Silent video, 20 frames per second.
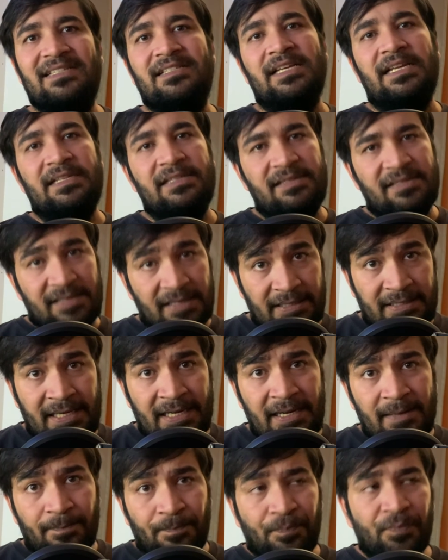
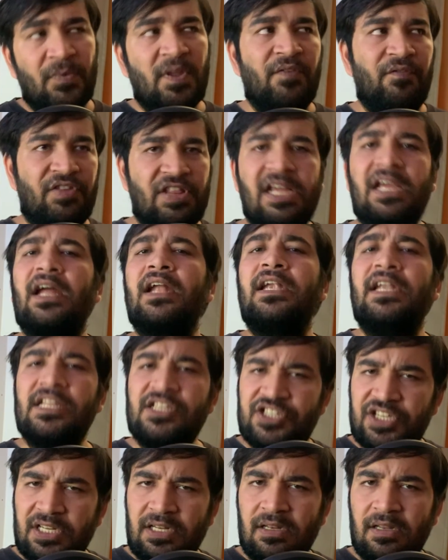inserted with a
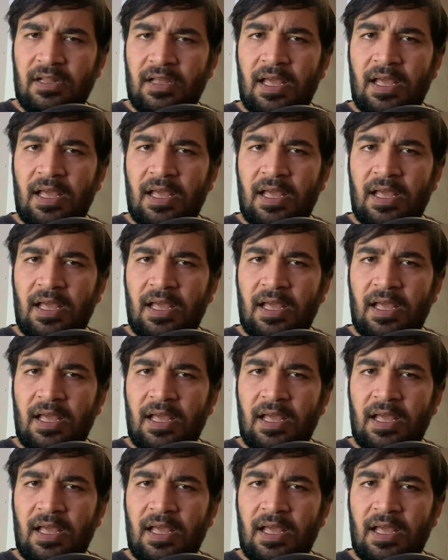condition